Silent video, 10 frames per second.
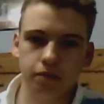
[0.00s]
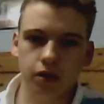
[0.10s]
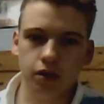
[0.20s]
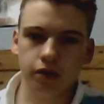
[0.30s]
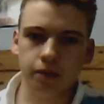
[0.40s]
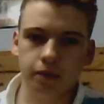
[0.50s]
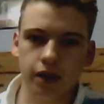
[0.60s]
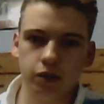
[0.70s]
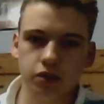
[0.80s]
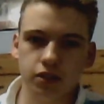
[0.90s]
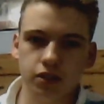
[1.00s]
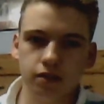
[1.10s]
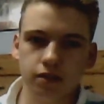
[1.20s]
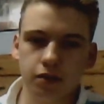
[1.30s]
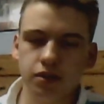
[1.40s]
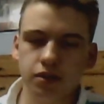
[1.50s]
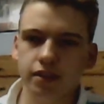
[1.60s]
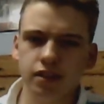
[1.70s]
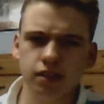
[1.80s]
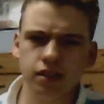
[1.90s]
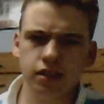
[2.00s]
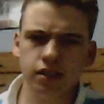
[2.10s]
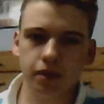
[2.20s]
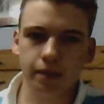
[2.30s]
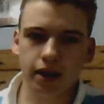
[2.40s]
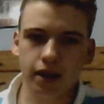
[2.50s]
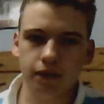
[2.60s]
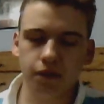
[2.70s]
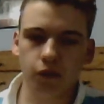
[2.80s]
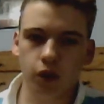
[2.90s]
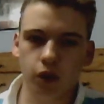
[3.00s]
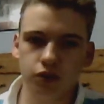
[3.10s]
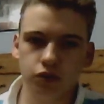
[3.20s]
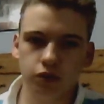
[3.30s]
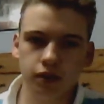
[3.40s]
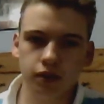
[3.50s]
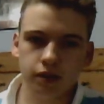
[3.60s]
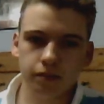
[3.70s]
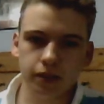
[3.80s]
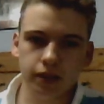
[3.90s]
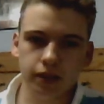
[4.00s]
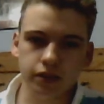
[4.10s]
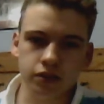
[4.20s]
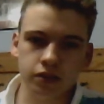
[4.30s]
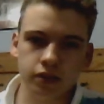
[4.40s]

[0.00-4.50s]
I would say this list could play Manaphy if I wanted to, because